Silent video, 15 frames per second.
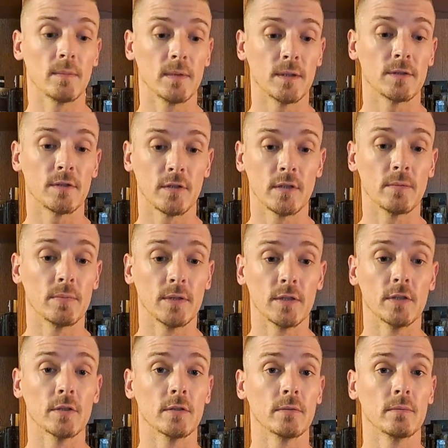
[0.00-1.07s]
It's going to be
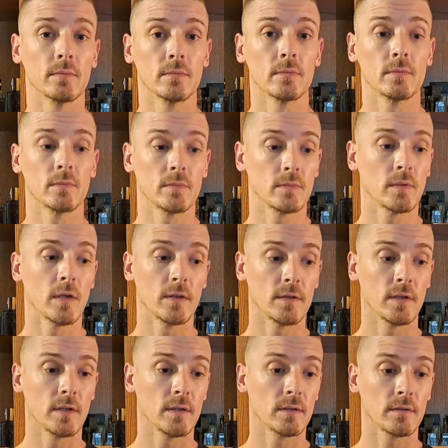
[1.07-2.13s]
good, I
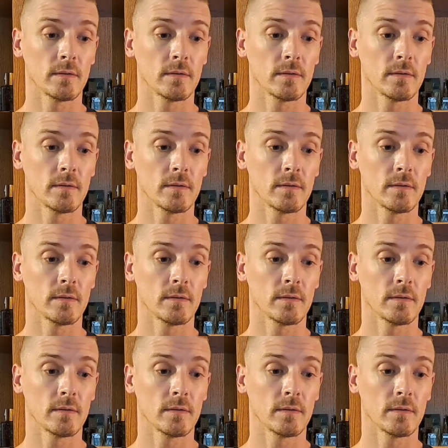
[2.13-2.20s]
think.